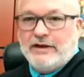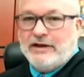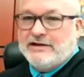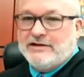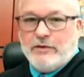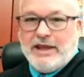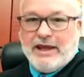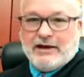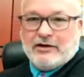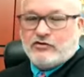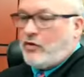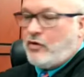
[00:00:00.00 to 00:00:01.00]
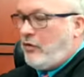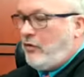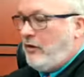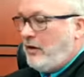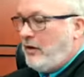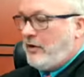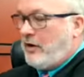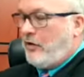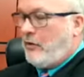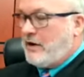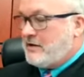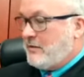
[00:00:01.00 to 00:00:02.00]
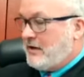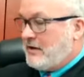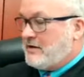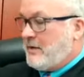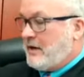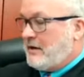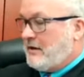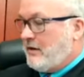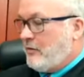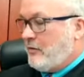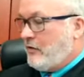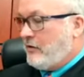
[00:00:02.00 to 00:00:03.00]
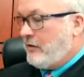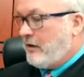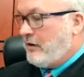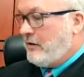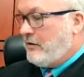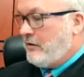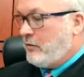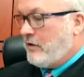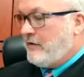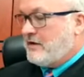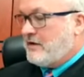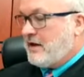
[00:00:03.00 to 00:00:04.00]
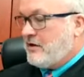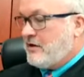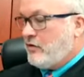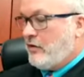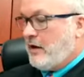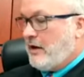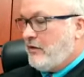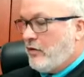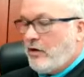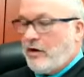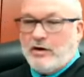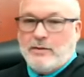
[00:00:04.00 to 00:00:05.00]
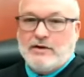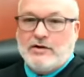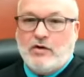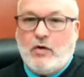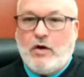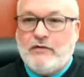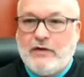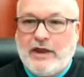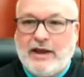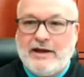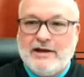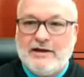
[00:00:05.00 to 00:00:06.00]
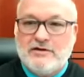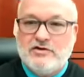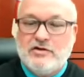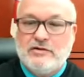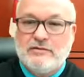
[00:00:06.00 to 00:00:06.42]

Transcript: things that we can't control, but otherwise I'm going to expect both the briefing schedule and the oral argument to go off without a hitch.